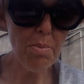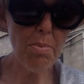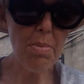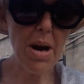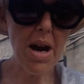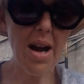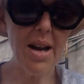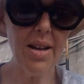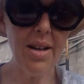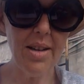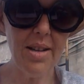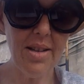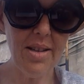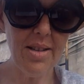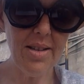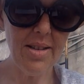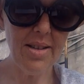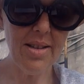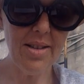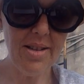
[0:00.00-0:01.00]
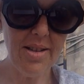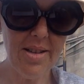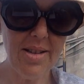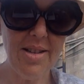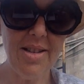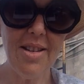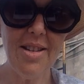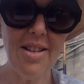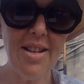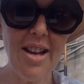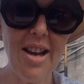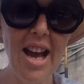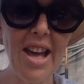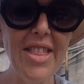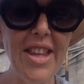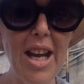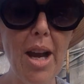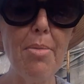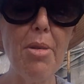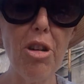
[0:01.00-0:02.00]
But I
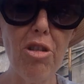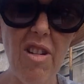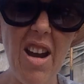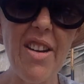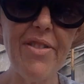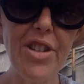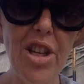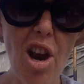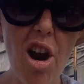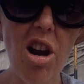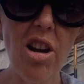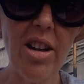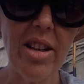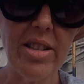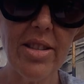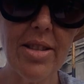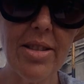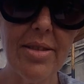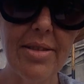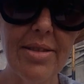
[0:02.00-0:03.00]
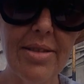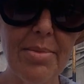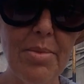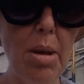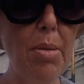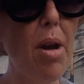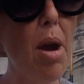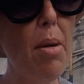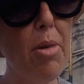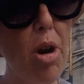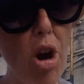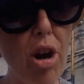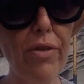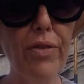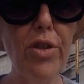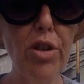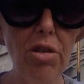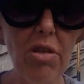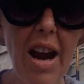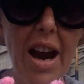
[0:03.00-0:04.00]
think I'm a crafty artist. Maybe I'm an
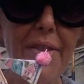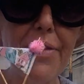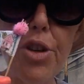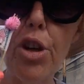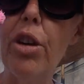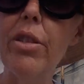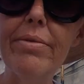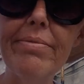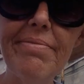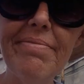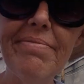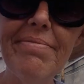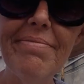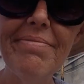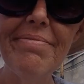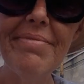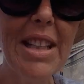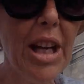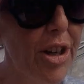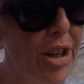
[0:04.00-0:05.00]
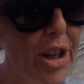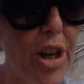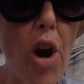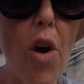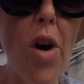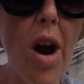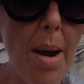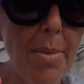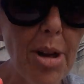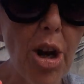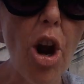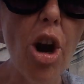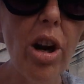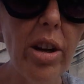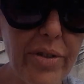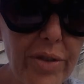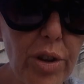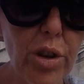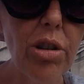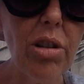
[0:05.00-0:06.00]
artful crafter. There you go, I'm an
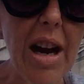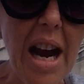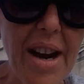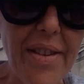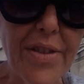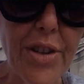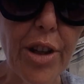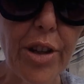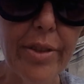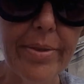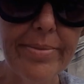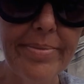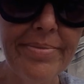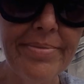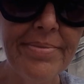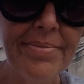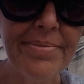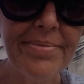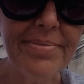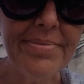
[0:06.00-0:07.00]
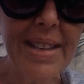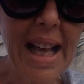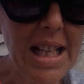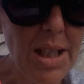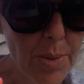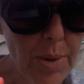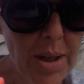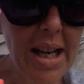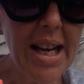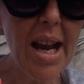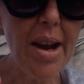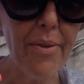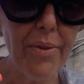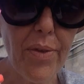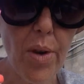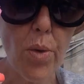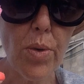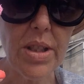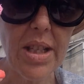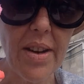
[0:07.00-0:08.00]
artful crafter. That's what I am,
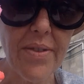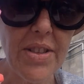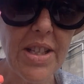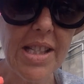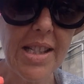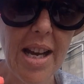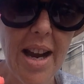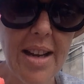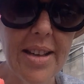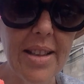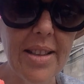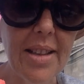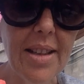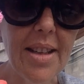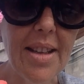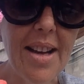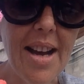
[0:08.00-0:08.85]
folks, I've decided.